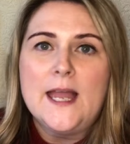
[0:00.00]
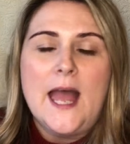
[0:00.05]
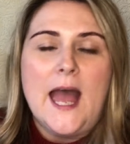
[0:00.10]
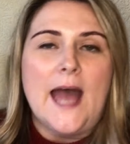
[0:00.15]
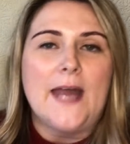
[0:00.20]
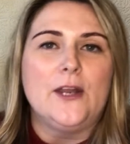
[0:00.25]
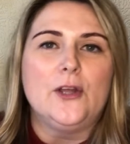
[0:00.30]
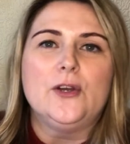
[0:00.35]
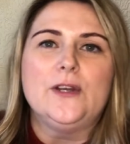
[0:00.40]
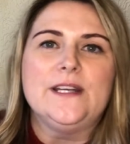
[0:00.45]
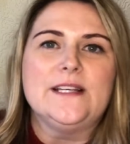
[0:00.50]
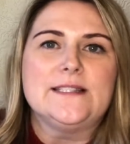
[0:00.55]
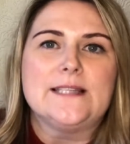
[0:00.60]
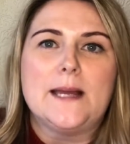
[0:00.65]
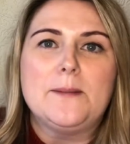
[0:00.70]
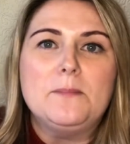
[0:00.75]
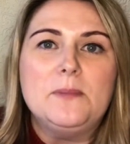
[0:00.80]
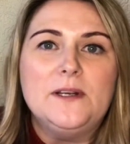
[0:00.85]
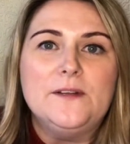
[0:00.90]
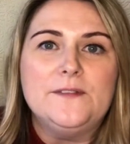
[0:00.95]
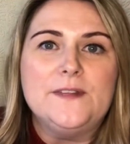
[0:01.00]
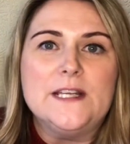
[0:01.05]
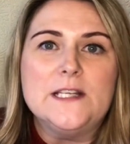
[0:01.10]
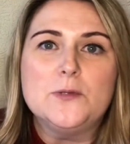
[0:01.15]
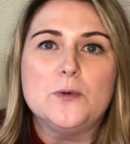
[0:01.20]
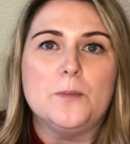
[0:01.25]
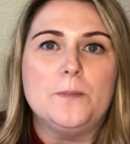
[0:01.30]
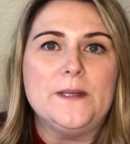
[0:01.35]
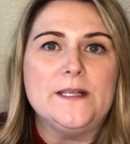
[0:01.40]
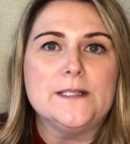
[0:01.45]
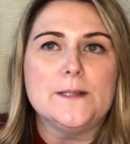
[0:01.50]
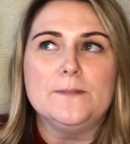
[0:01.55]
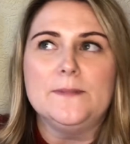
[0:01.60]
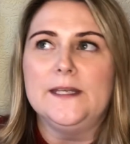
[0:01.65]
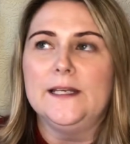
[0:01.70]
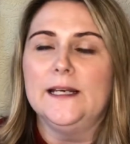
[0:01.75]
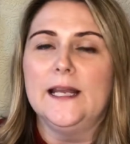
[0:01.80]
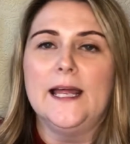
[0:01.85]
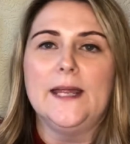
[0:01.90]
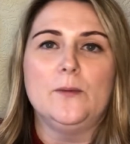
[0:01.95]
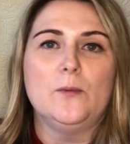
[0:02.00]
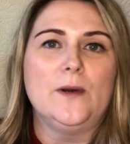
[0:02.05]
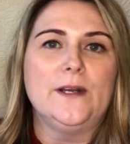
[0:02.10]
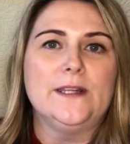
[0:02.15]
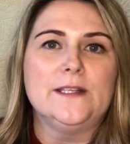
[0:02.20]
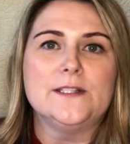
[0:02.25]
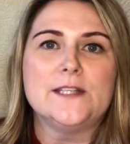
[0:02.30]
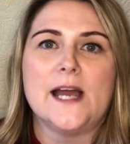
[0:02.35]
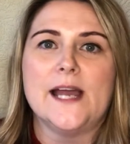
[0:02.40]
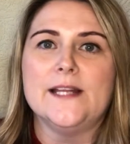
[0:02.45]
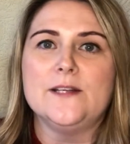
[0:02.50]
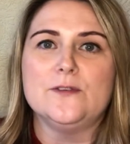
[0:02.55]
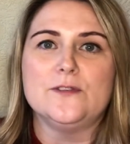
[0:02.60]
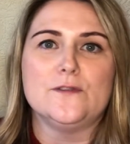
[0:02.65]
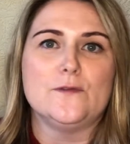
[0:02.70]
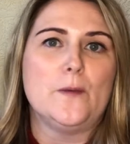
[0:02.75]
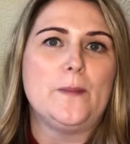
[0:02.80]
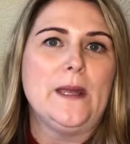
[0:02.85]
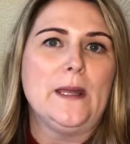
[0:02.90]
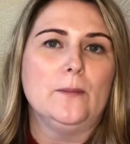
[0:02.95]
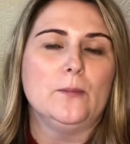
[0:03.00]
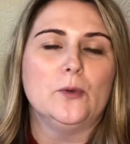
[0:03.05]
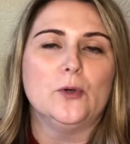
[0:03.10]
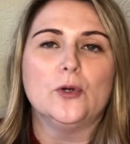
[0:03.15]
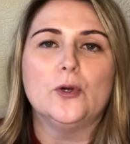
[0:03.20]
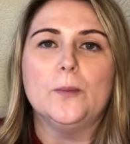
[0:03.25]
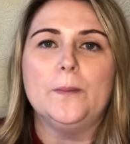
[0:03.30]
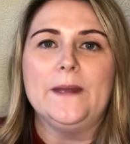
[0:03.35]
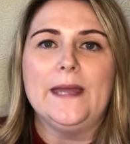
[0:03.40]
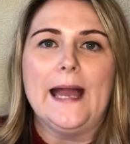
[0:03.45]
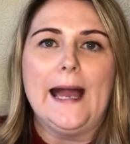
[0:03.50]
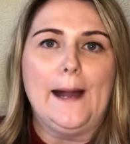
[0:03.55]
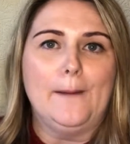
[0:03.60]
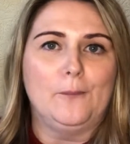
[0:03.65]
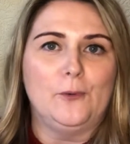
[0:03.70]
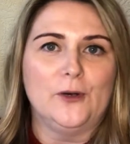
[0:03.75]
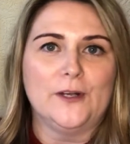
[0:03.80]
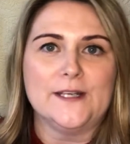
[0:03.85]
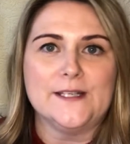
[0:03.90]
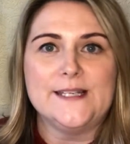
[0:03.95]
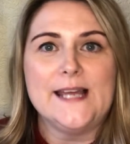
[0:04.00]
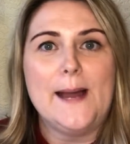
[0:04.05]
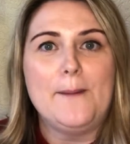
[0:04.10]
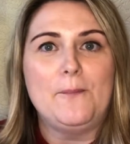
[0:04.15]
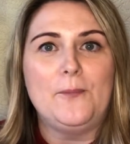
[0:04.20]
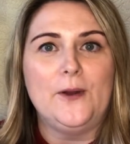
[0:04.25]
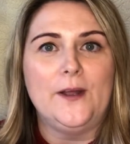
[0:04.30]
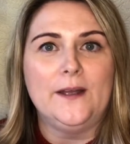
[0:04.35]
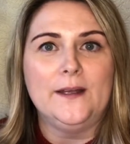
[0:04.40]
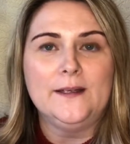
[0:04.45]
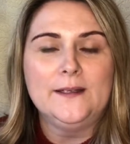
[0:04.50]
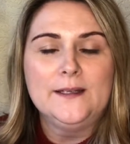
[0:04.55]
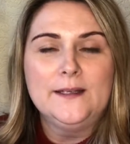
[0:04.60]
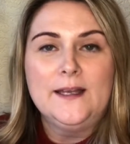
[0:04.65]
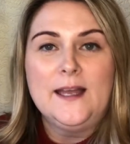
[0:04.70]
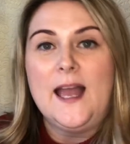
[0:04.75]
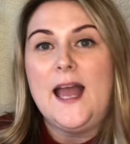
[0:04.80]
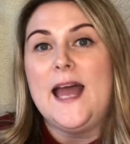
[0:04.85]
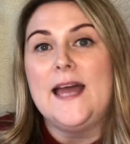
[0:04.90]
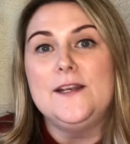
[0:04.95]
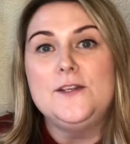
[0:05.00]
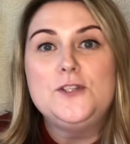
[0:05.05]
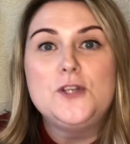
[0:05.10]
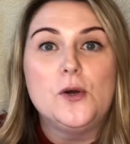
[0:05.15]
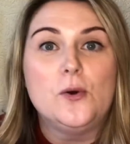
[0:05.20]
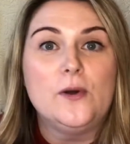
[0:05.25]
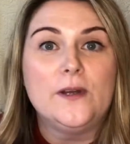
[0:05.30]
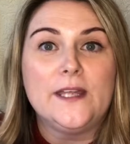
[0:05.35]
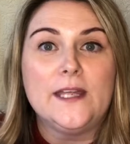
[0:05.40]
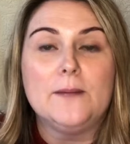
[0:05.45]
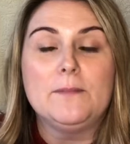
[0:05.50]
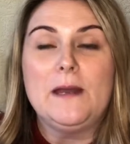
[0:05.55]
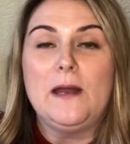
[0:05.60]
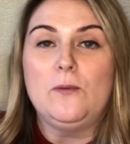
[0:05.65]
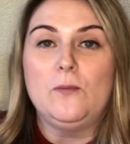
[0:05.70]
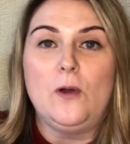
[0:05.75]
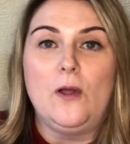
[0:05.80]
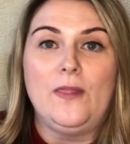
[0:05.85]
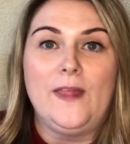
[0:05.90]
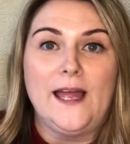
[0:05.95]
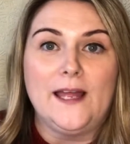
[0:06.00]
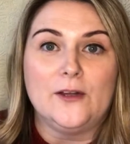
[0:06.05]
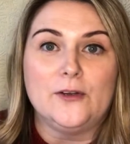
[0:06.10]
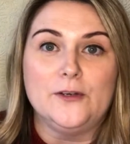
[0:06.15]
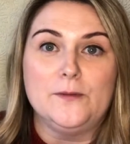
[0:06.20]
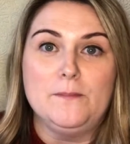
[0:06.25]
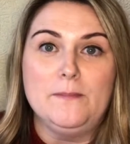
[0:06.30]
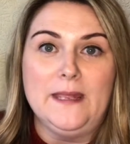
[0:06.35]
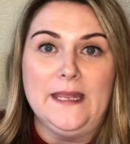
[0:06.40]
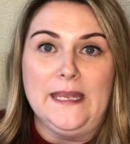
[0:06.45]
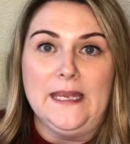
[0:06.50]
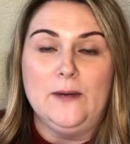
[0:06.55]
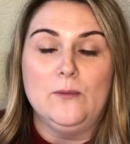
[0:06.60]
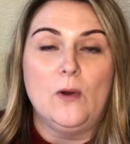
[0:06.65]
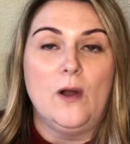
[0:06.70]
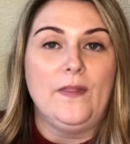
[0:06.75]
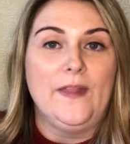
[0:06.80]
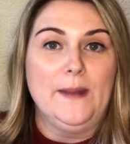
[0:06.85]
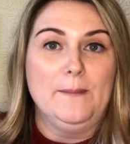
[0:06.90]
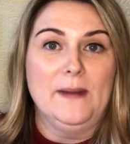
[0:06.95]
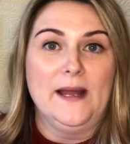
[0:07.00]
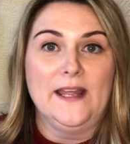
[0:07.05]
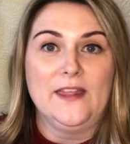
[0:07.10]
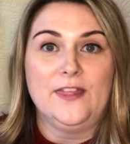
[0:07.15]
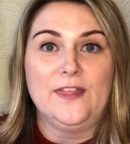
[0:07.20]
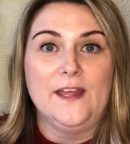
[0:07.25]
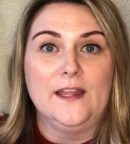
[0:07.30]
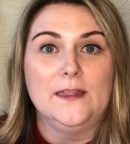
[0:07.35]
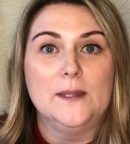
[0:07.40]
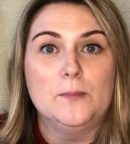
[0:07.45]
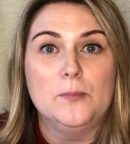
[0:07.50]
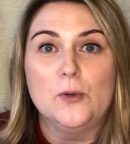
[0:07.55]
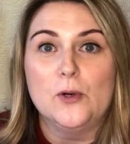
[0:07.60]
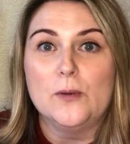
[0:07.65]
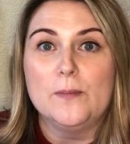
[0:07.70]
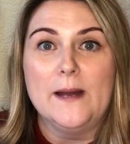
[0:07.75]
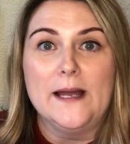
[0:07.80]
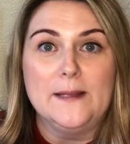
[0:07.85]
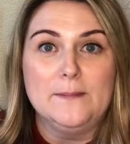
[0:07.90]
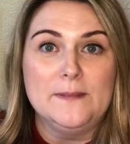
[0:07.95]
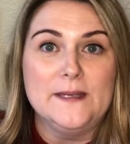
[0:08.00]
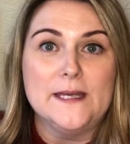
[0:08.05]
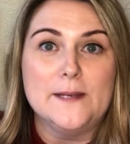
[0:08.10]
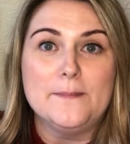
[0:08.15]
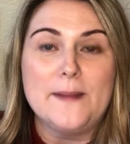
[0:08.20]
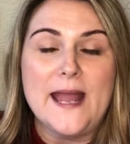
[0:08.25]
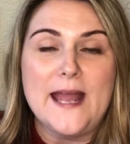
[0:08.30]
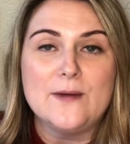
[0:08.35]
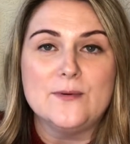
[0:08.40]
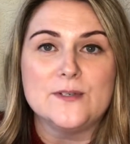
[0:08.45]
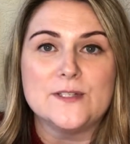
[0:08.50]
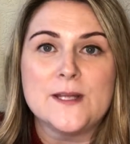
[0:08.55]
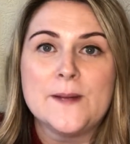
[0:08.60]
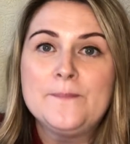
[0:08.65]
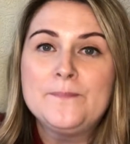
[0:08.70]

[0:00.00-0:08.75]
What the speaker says: And a good example of this would be something like, one of the titles of a Pink book could be Abracadabra, and talking about what that could mean, what they might think the book might be about.